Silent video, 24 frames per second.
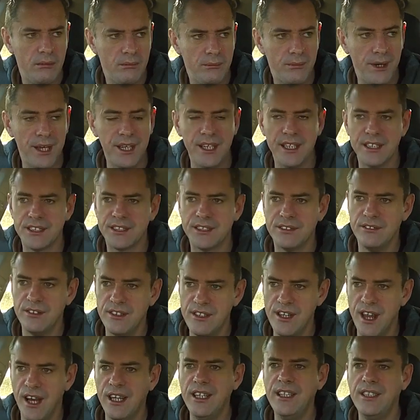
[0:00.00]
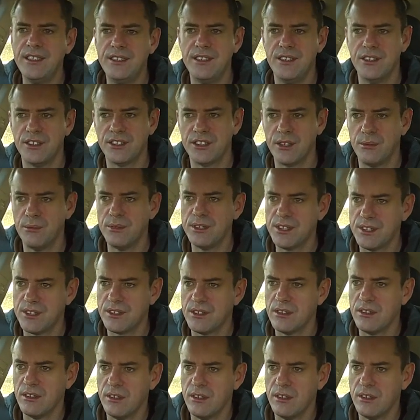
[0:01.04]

Minus 90 or something, is it?